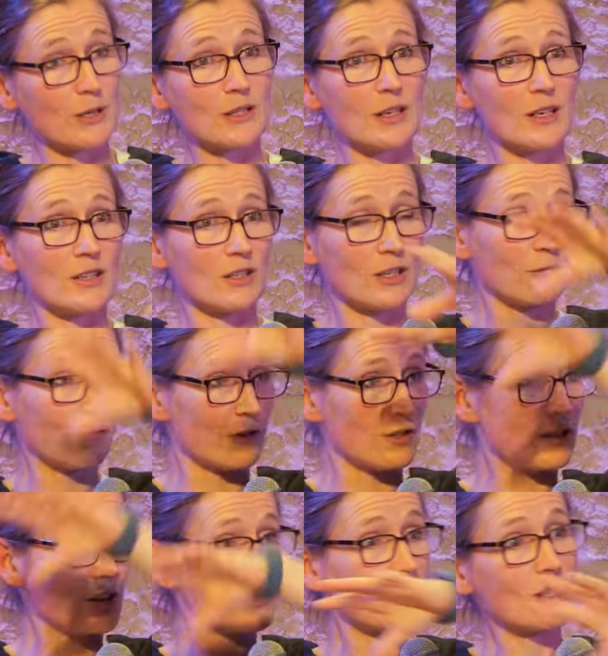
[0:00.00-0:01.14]
species and
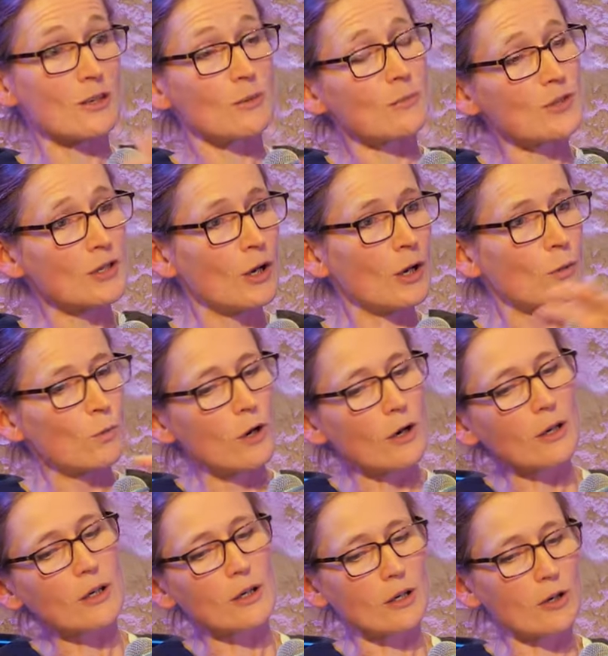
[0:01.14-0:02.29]
different systems
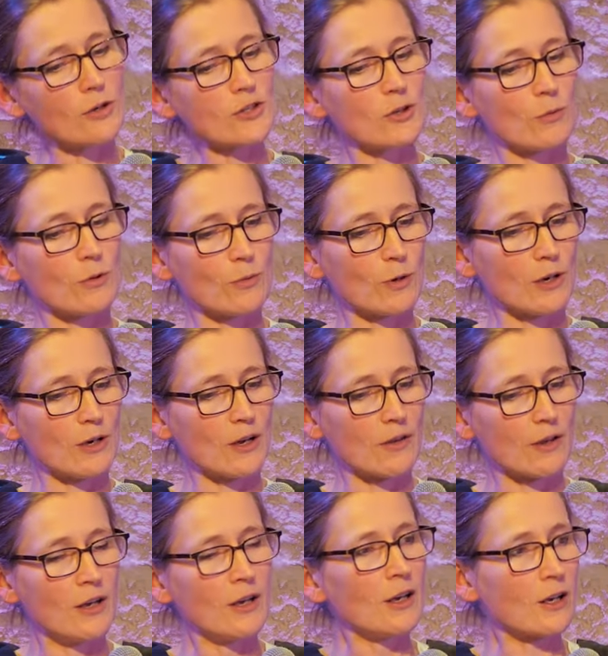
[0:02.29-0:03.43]
working in concert with one
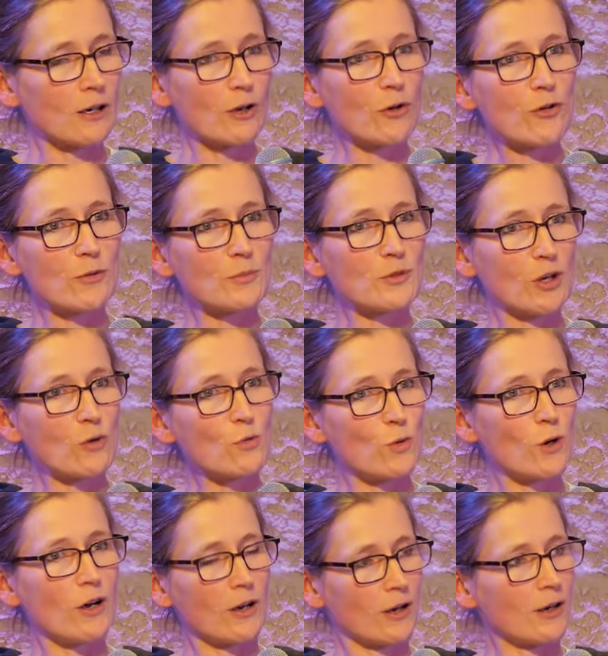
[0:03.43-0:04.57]
another. And a lot of them don't
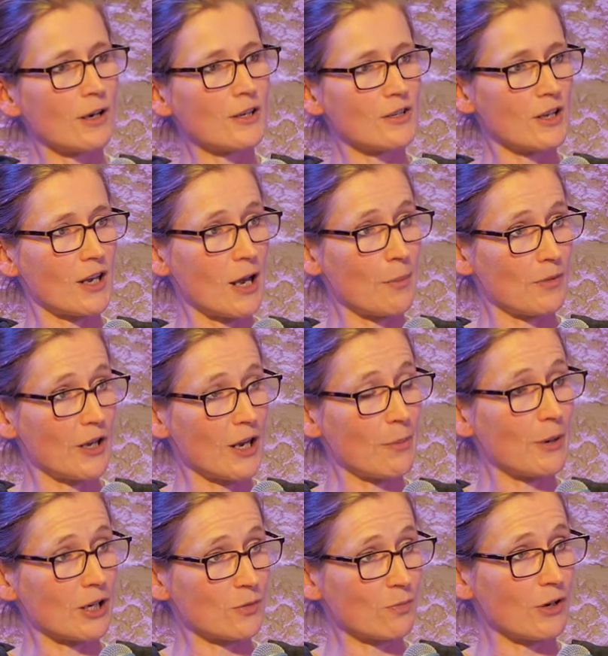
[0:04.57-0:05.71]
work unless the
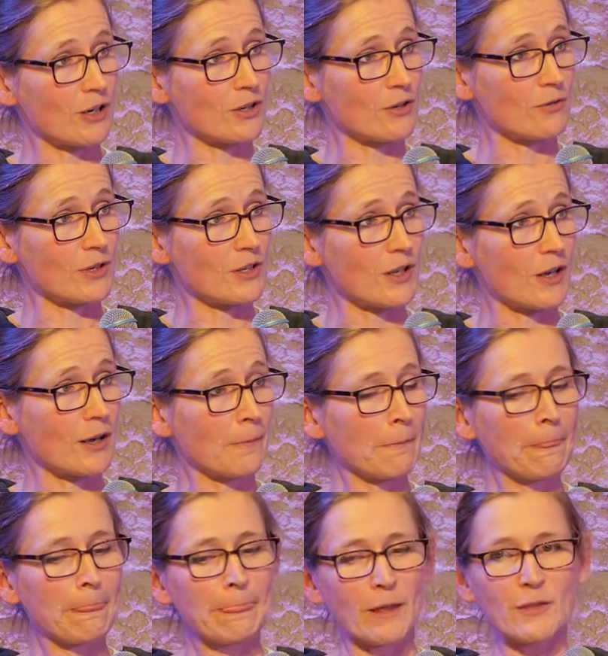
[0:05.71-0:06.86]
apex predator is there.
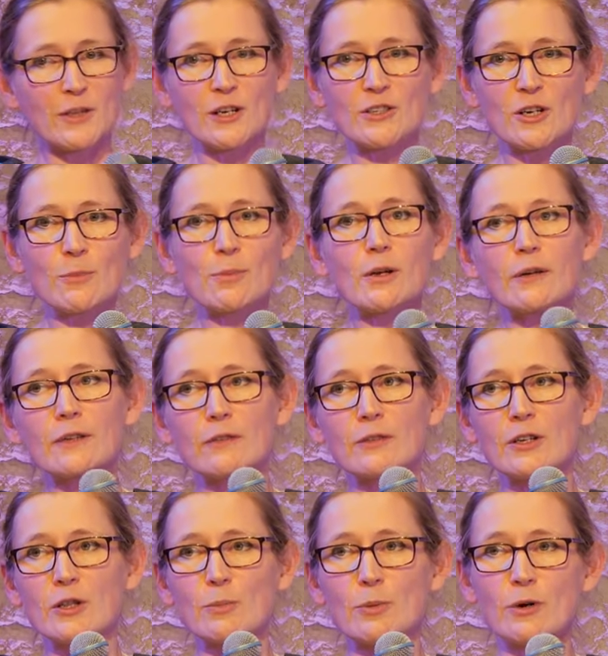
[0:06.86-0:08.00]
And the example I've
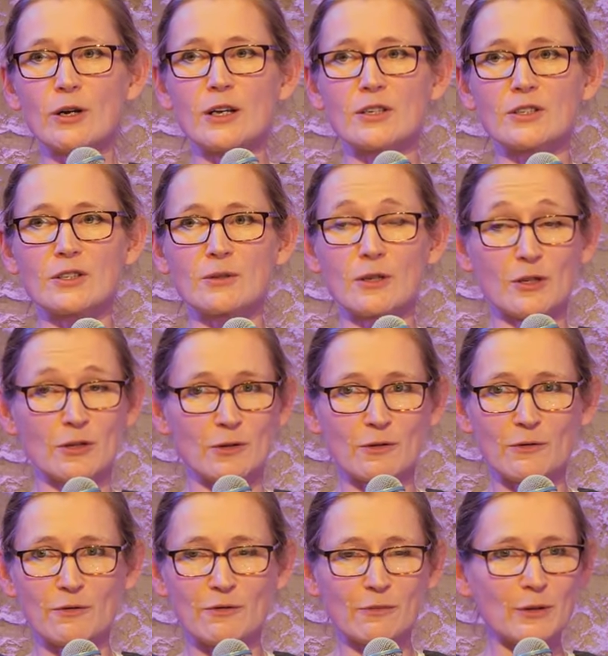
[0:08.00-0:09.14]
given in the book is there's a